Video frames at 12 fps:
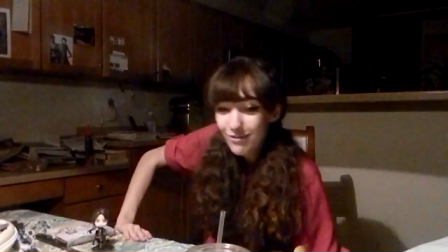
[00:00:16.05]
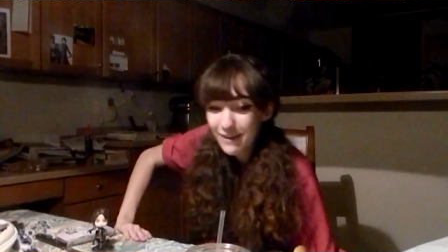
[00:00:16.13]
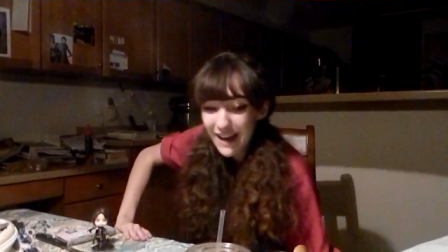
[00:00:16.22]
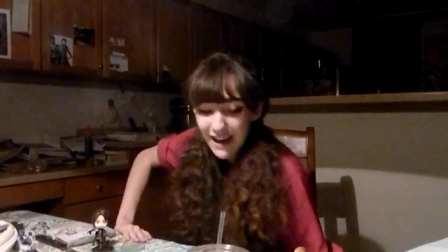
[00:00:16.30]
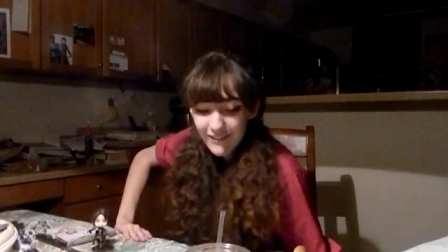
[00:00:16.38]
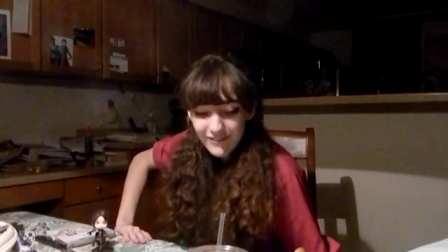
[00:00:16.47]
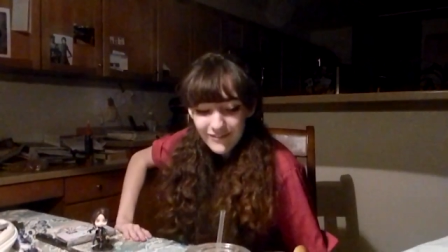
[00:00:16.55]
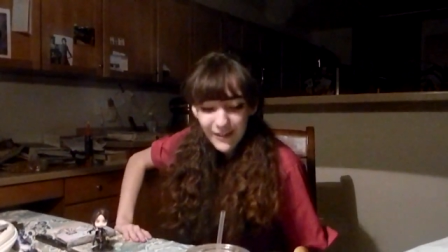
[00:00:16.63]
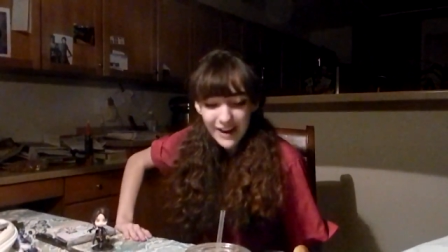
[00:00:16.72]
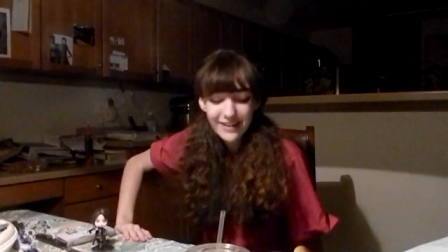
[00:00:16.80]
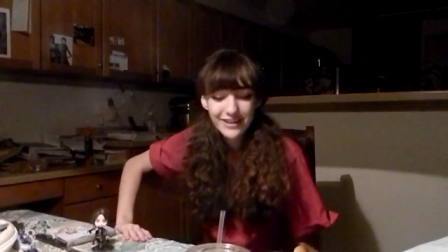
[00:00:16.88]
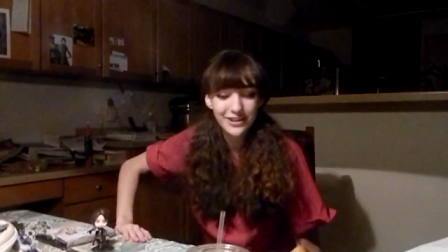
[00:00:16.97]
But I'm
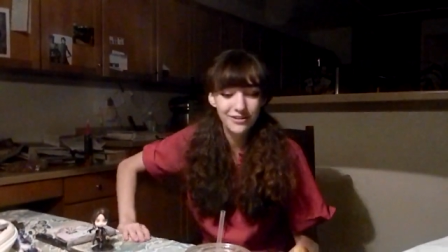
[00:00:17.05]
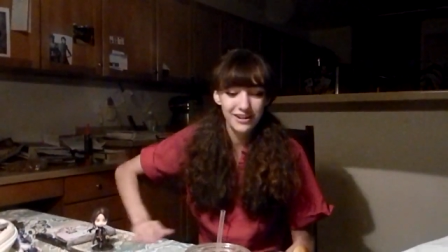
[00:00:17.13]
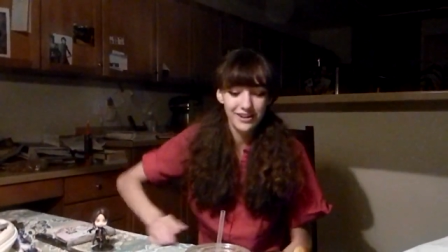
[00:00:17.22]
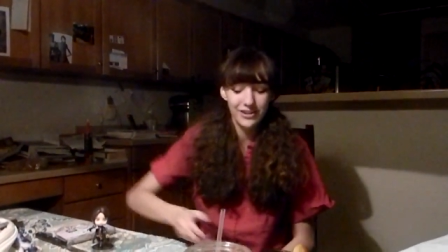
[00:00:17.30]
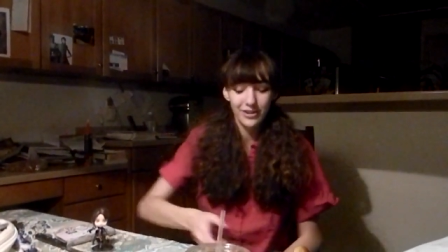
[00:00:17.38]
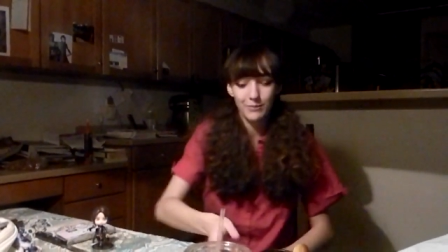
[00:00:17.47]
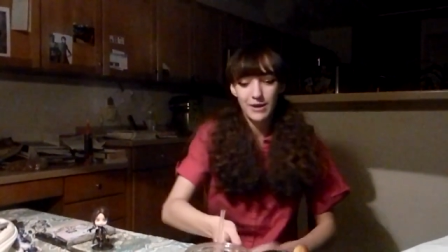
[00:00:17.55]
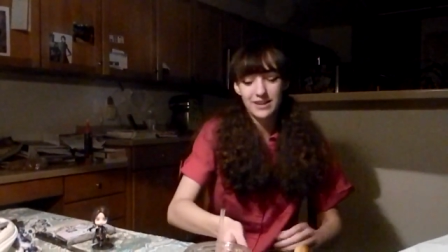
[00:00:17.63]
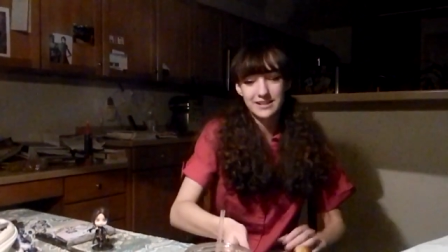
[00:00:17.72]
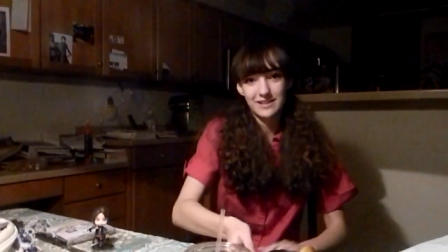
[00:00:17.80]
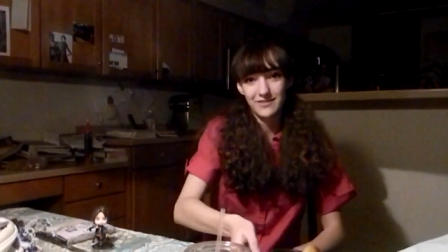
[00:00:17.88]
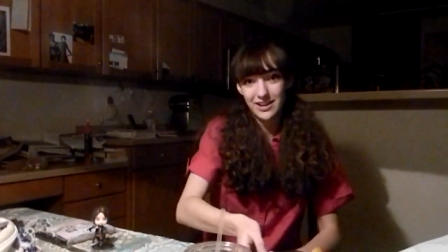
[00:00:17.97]
finally doing another
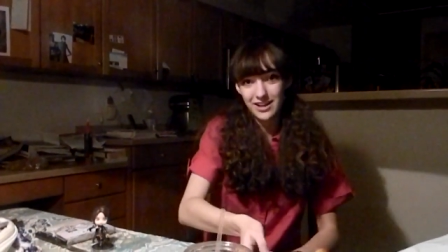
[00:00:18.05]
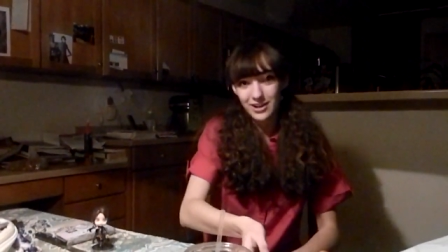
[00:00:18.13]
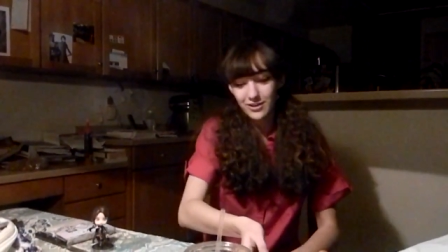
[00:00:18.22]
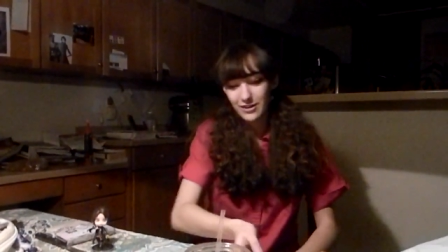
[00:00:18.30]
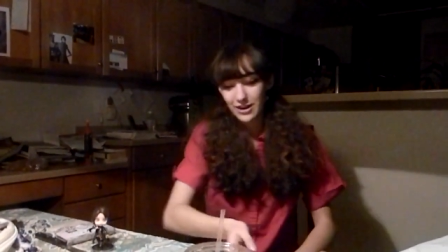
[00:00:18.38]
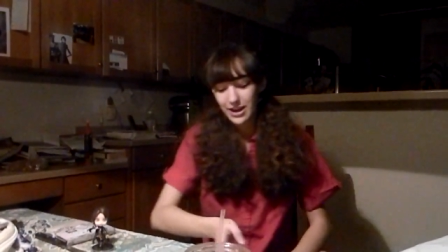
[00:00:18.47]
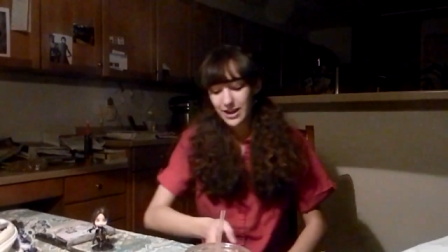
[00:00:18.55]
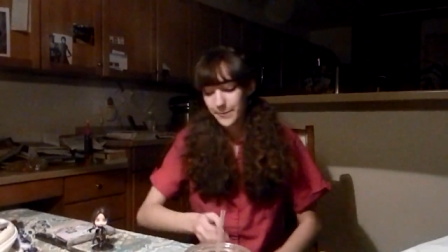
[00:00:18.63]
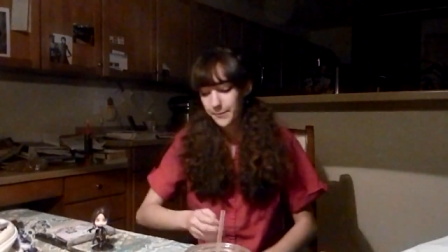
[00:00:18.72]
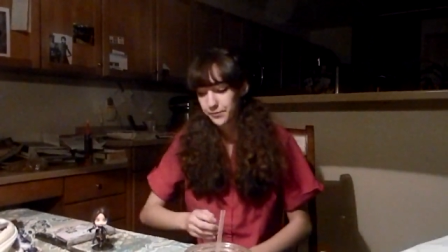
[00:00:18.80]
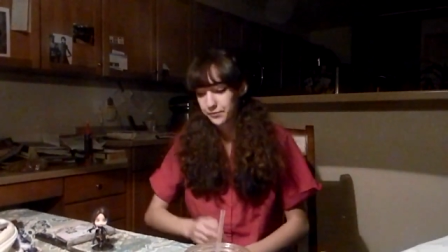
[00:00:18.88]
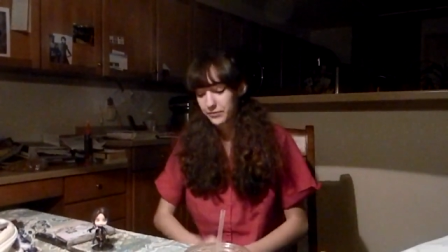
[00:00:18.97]
unboxing video.
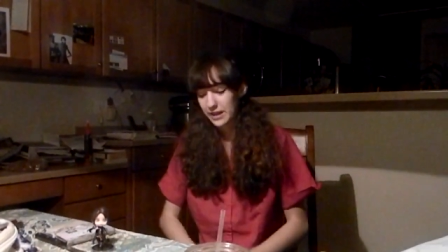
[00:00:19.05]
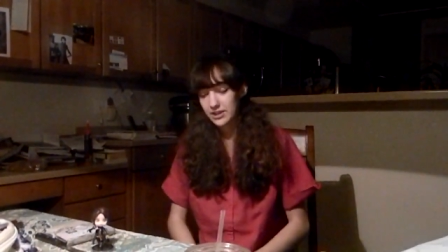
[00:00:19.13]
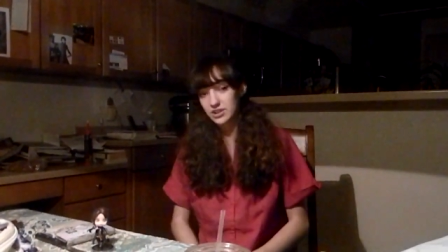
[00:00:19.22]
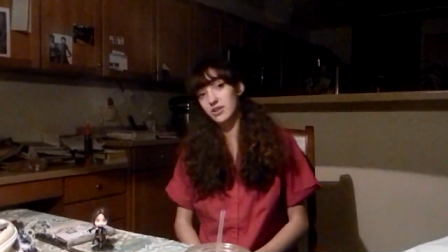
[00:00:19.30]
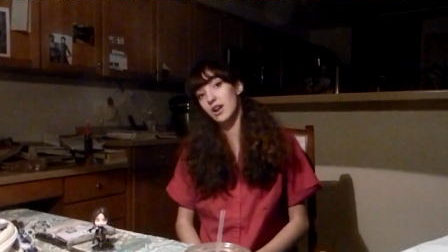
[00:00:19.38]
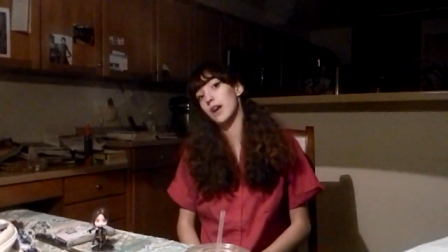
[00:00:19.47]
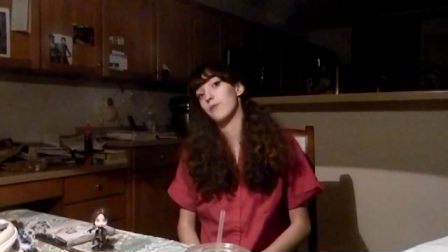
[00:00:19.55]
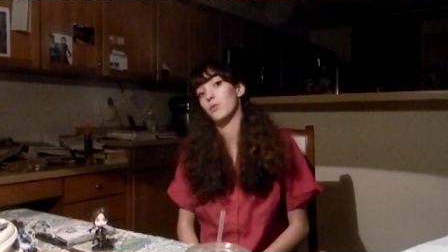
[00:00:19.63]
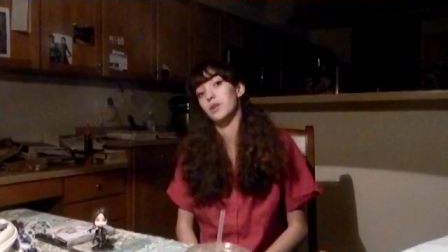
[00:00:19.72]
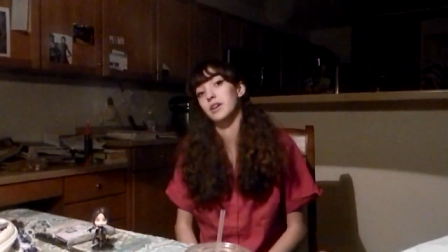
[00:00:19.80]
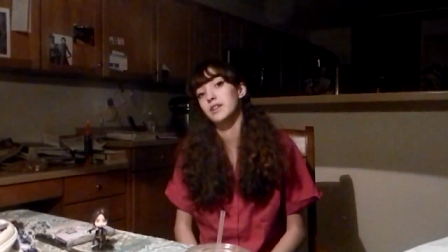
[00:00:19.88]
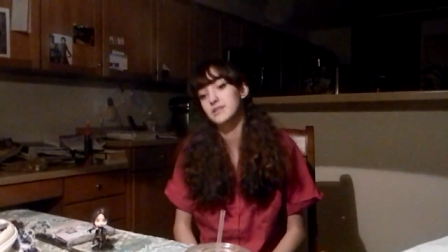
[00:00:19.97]
Um, I just got off
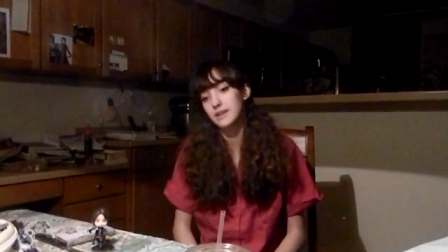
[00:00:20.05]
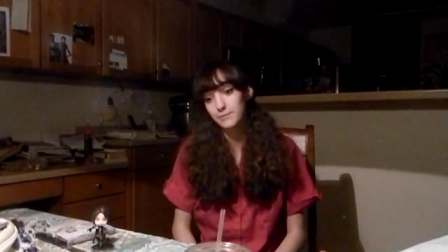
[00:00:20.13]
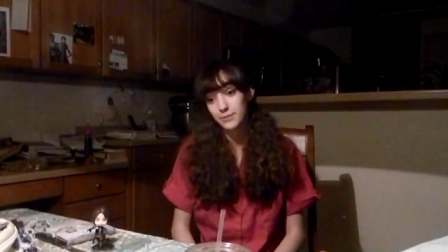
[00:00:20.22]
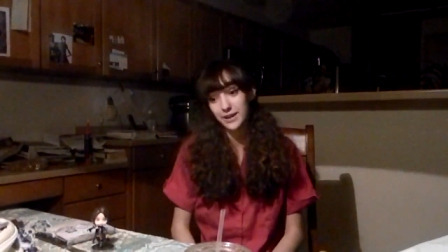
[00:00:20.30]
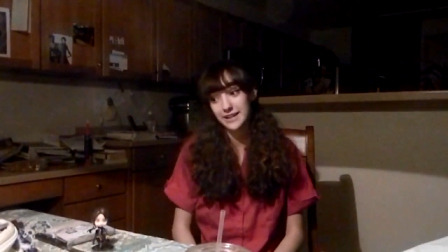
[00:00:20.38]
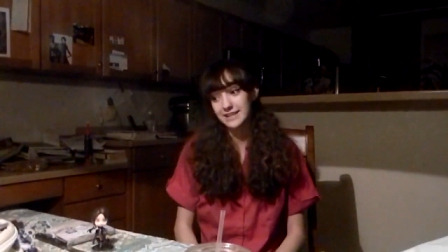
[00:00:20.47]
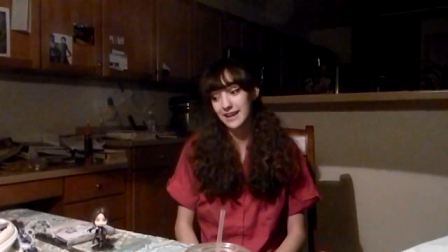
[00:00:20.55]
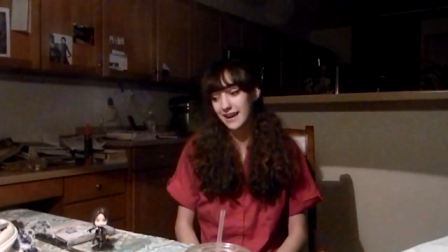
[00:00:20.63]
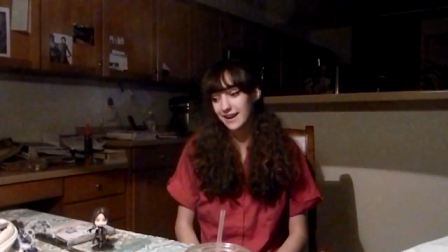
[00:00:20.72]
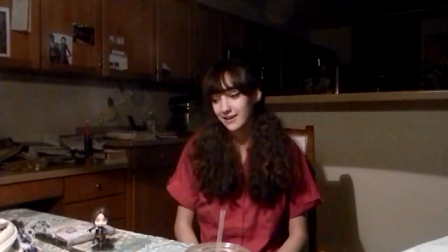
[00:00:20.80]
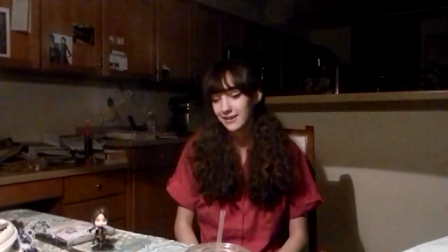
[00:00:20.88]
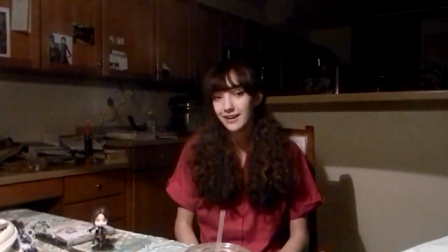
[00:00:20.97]
work, so I'm pretty
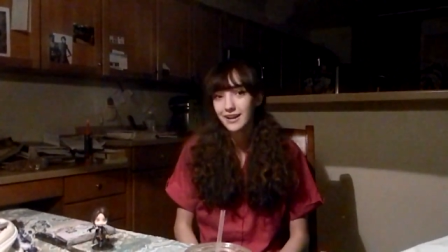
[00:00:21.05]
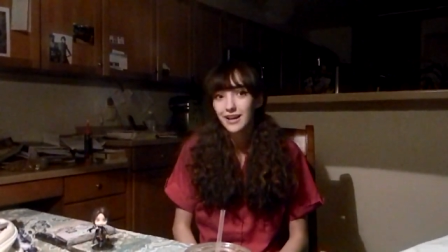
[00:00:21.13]
tired.